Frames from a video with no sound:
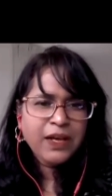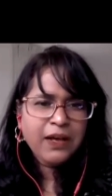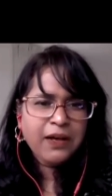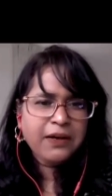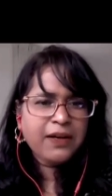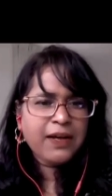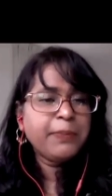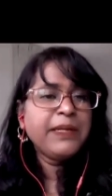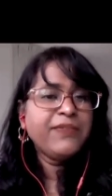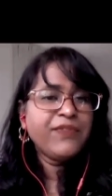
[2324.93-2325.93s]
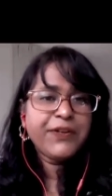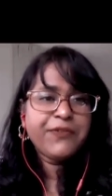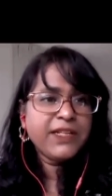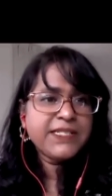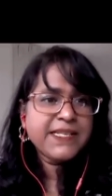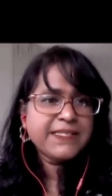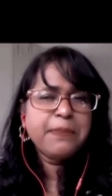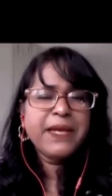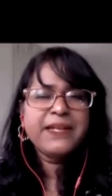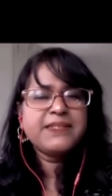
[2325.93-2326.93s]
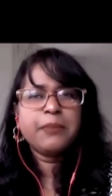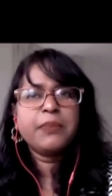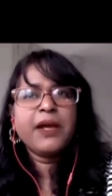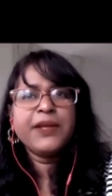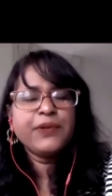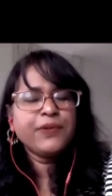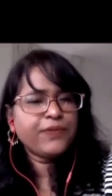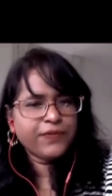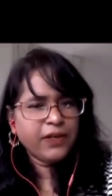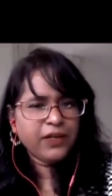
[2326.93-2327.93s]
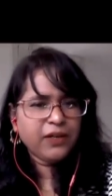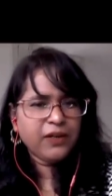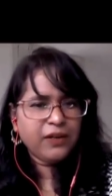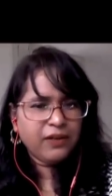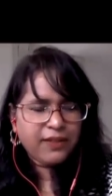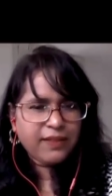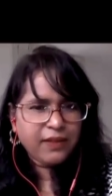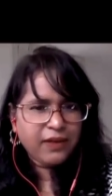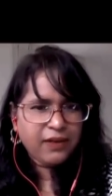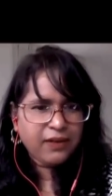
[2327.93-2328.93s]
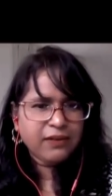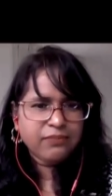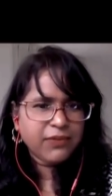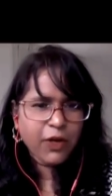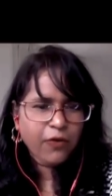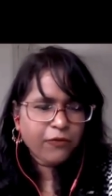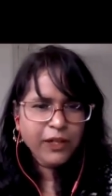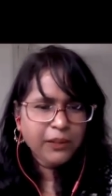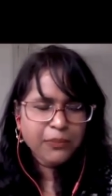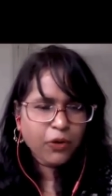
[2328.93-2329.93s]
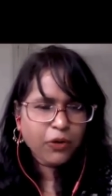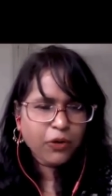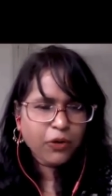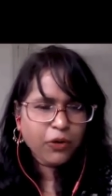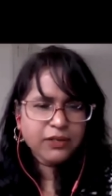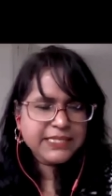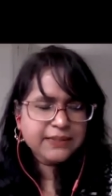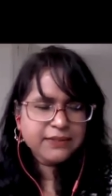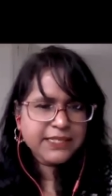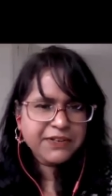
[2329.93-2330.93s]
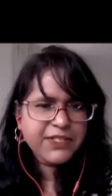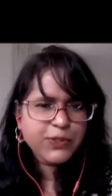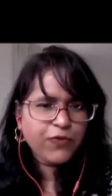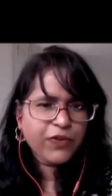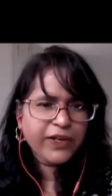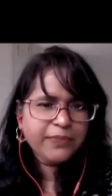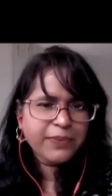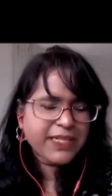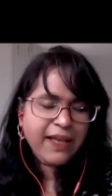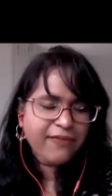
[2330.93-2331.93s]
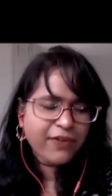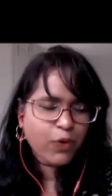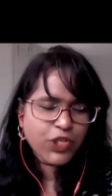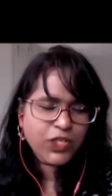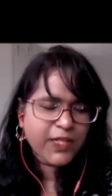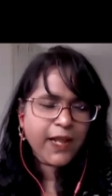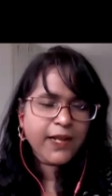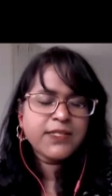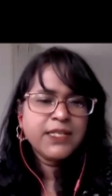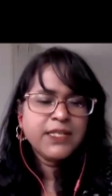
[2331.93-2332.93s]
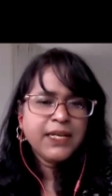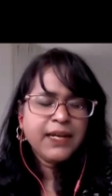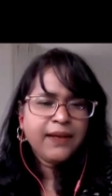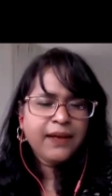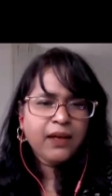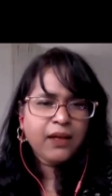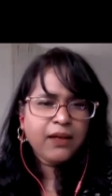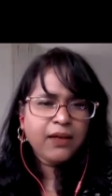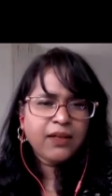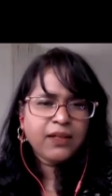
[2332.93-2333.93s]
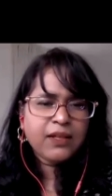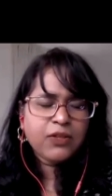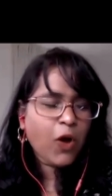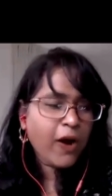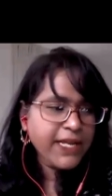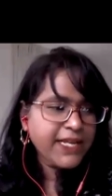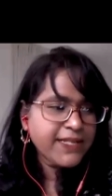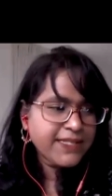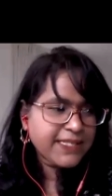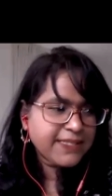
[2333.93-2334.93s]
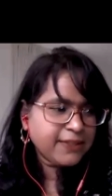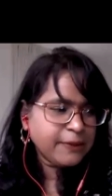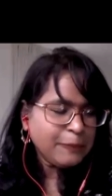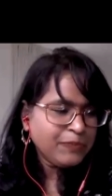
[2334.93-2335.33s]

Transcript: uh, I believe Netflix has made some kind of uh, uh, now film or uh, series over it, but I haven't watched that. Uh, so Hurricane Season